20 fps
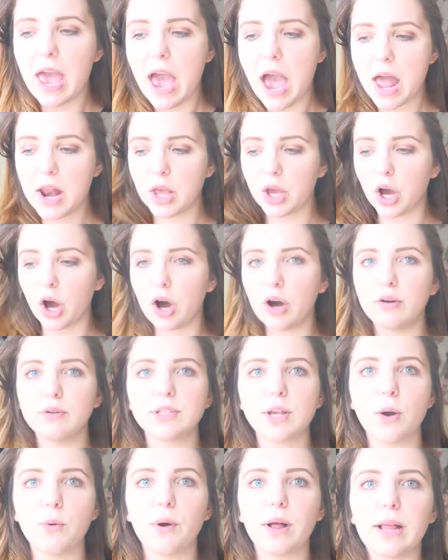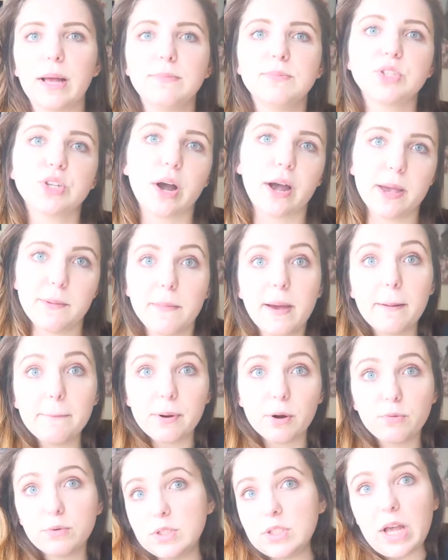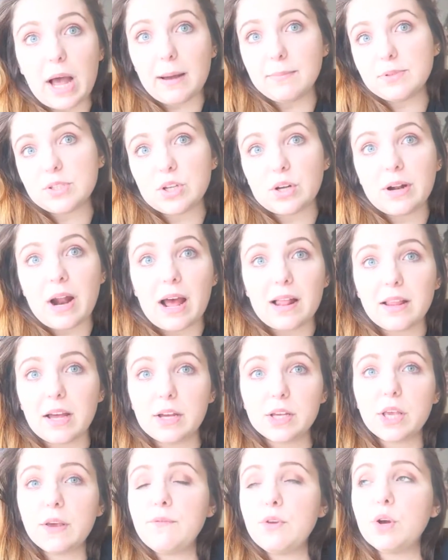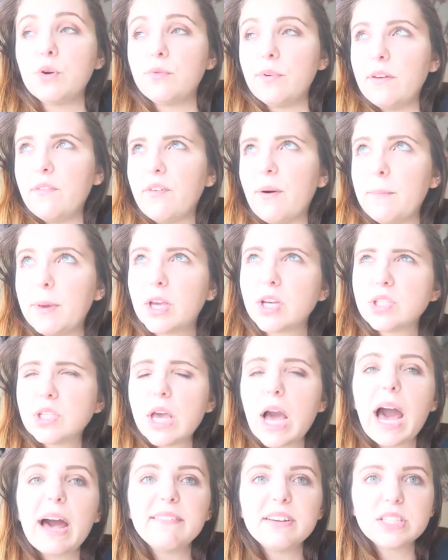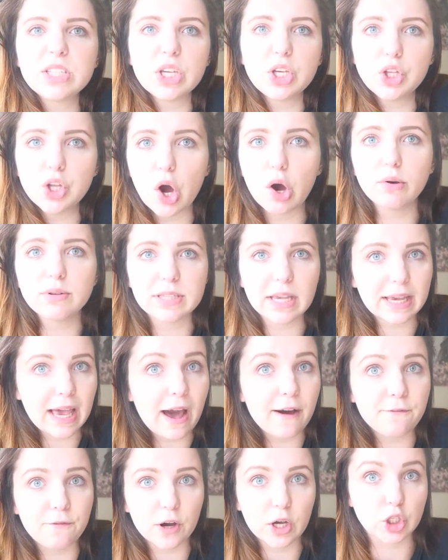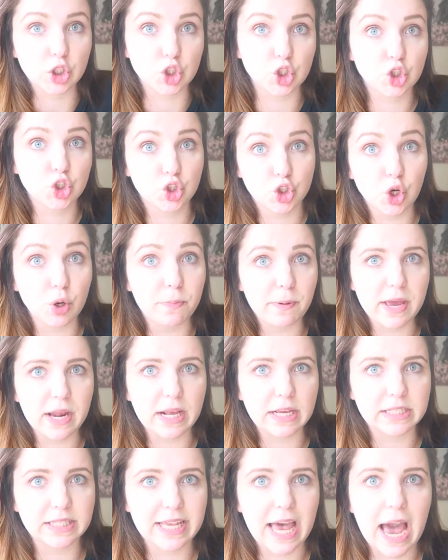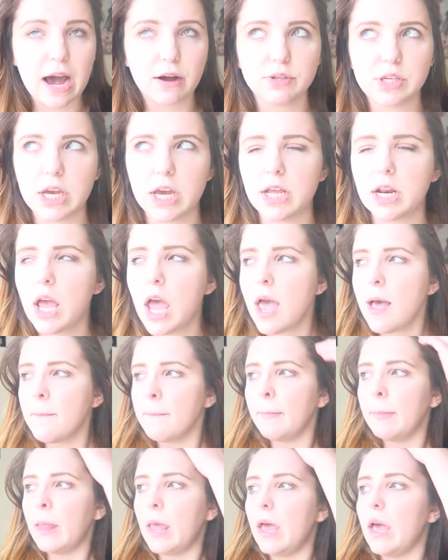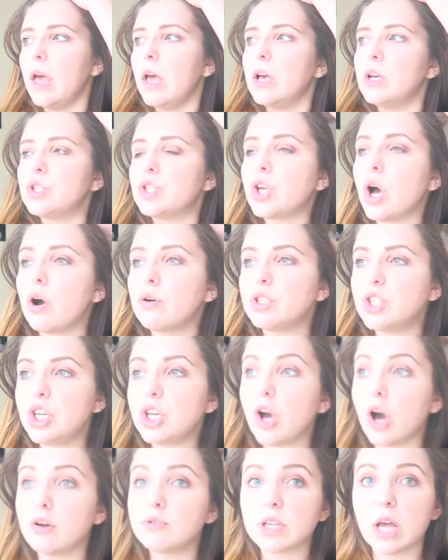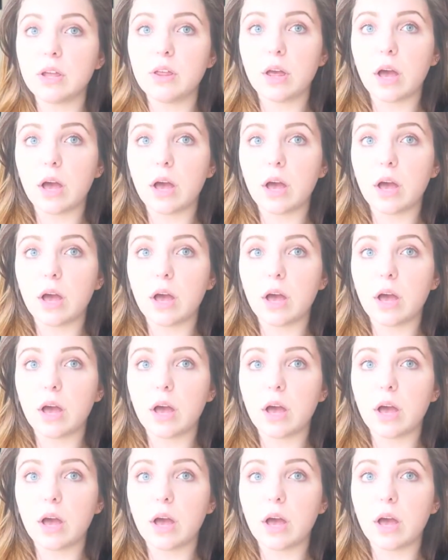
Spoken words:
And he goes, well, I'm sorry, ma'am, but I'm still not allowed to give you a refund, because he obviously knows, like, how fucking stupid he sounded. So she goes,